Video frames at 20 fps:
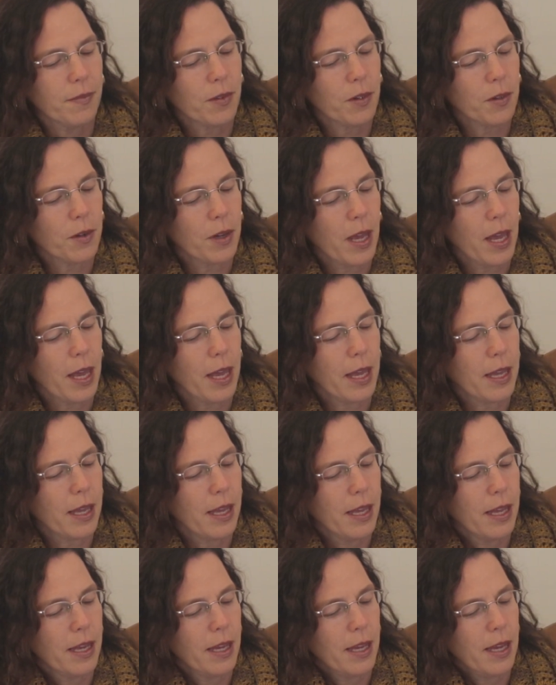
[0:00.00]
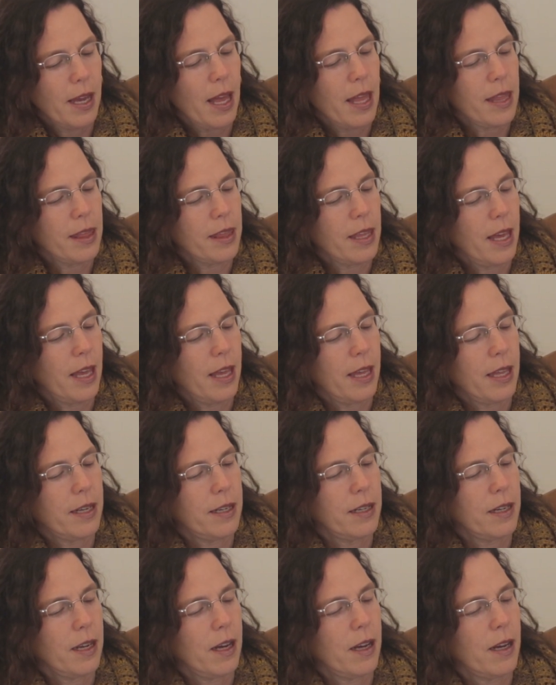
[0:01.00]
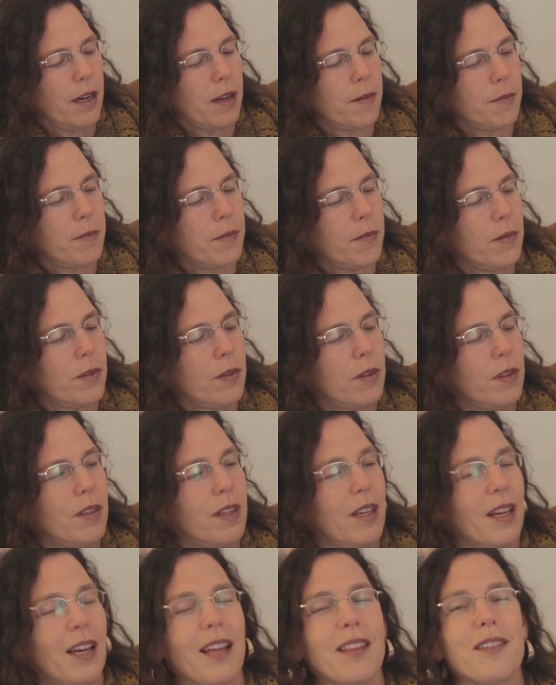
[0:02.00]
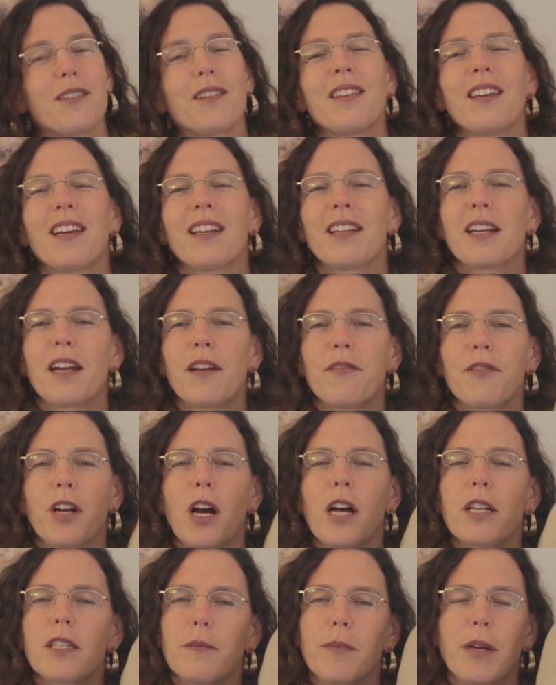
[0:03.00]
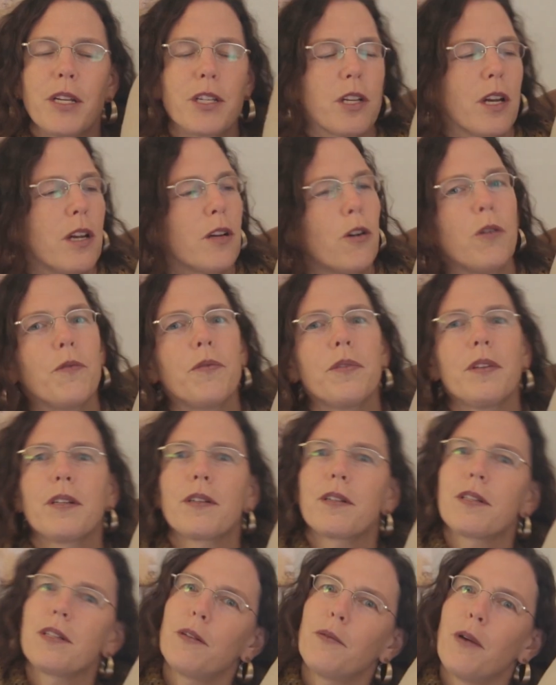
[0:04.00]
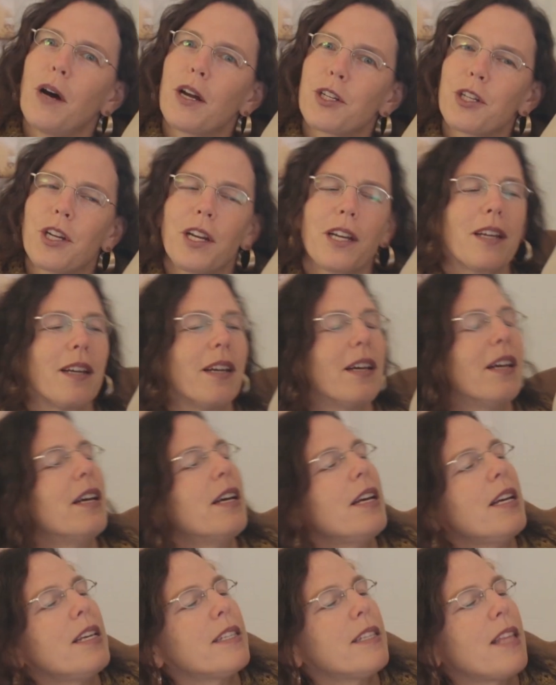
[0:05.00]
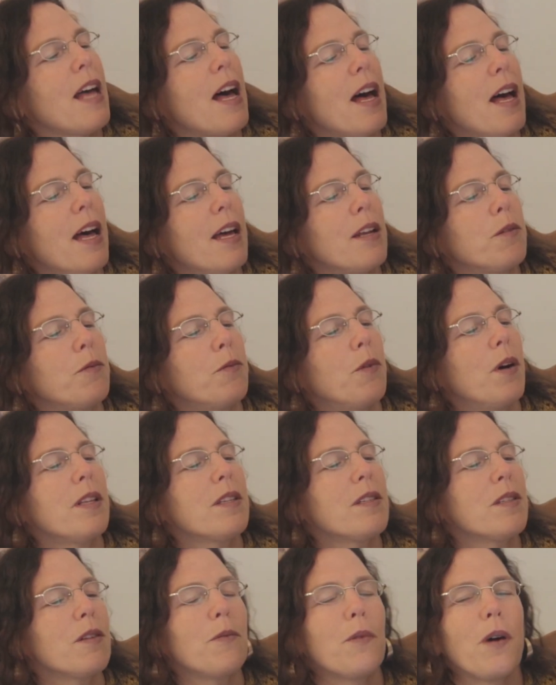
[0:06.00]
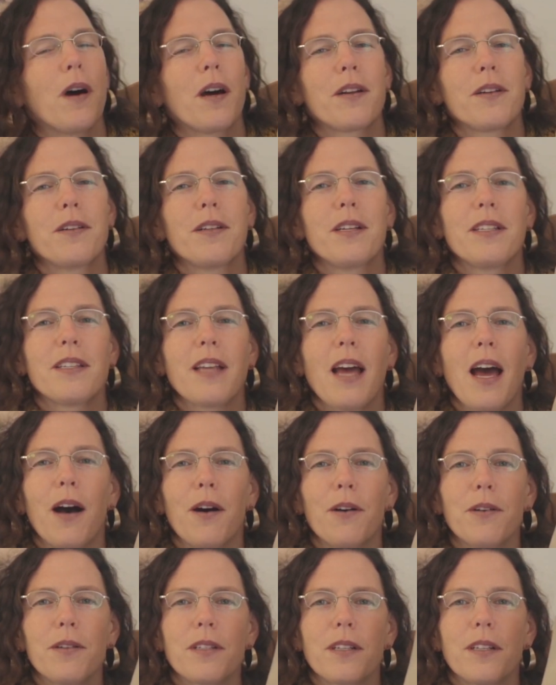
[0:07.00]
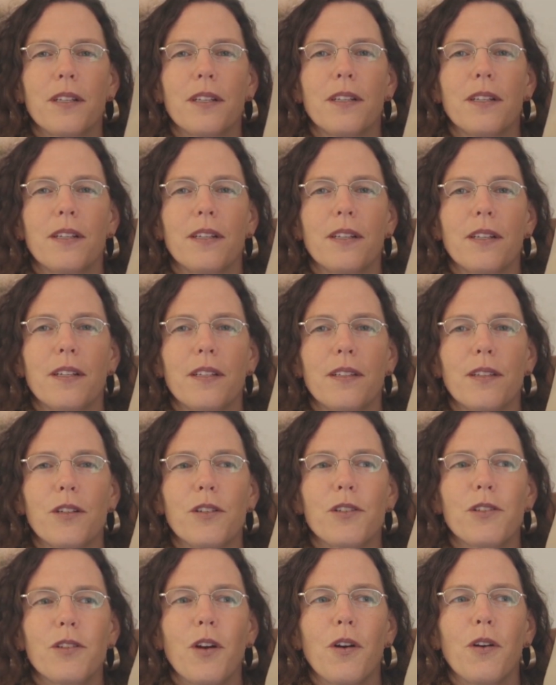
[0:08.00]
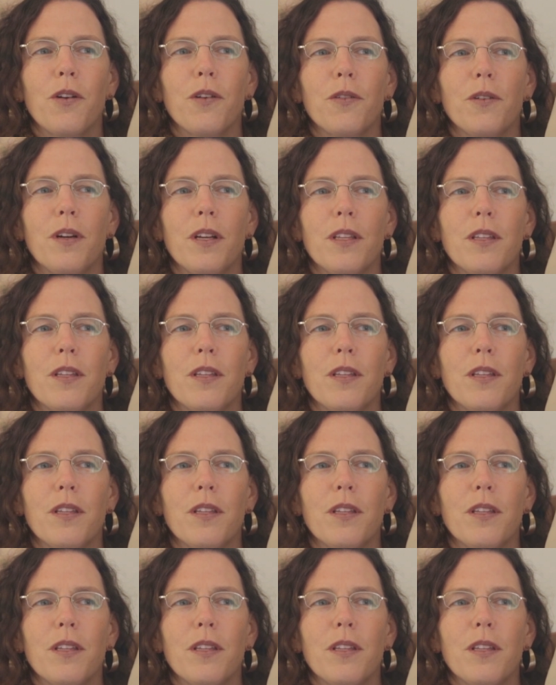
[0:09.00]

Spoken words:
Okay, and then the other thing that I forgot to mention, and hopefully you're still watching, is that once the water is out, there's no